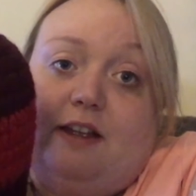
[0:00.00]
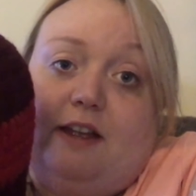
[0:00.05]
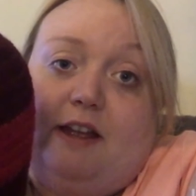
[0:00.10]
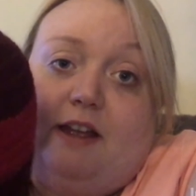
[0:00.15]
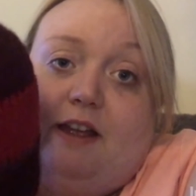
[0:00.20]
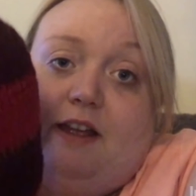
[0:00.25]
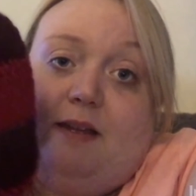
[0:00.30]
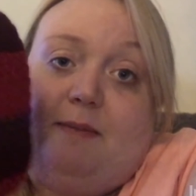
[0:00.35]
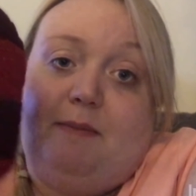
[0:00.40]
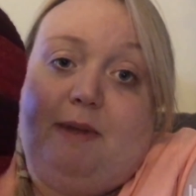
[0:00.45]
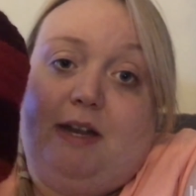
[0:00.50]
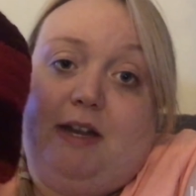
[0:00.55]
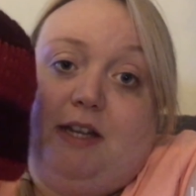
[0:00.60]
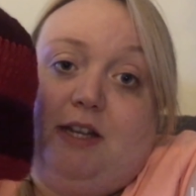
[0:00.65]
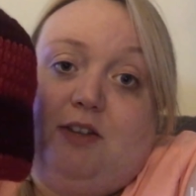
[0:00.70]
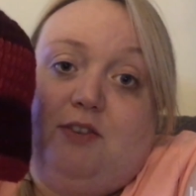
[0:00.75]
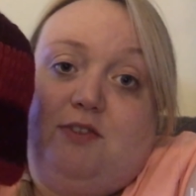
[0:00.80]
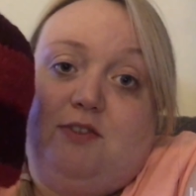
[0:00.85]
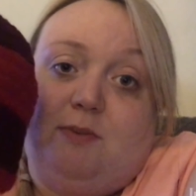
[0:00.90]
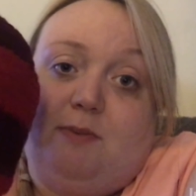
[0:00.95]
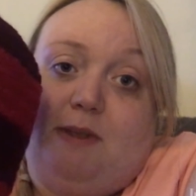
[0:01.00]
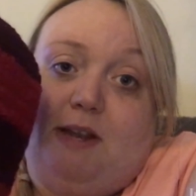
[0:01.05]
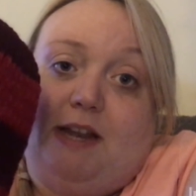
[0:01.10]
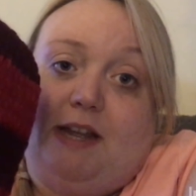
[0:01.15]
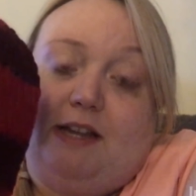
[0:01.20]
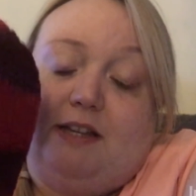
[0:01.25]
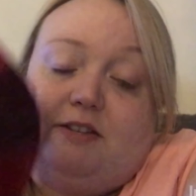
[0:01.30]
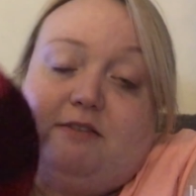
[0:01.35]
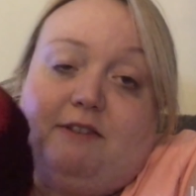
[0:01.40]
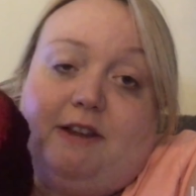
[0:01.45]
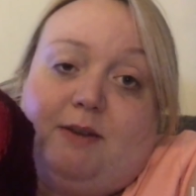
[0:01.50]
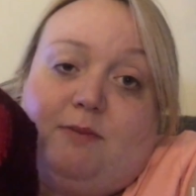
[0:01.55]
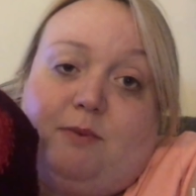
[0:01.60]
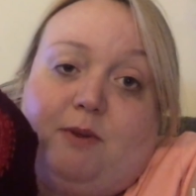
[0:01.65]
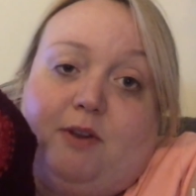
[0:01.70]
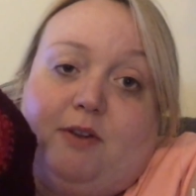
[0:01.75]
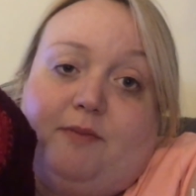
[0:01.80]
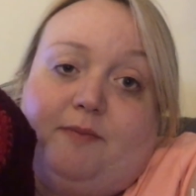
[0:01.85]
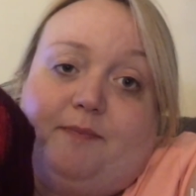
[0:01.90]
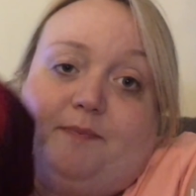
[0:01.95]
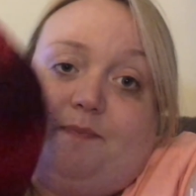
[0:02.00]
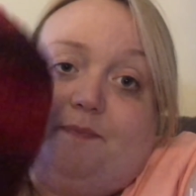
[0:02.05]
and I used up the lighter red one,